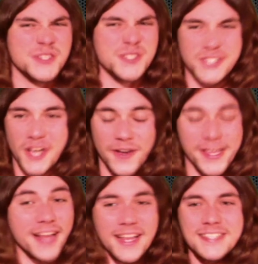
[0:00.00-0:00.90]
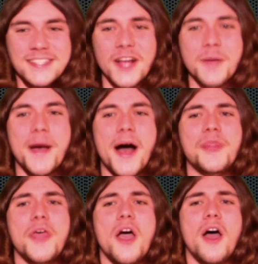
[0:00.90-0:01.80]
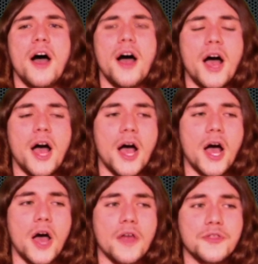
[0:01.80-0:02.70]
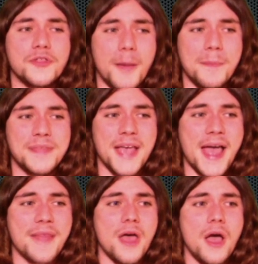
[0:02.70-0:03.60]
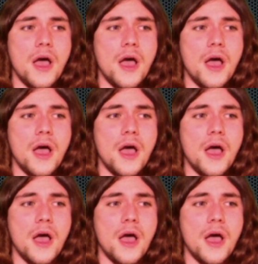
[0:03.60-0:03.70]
So yeah, let's talk about the top 10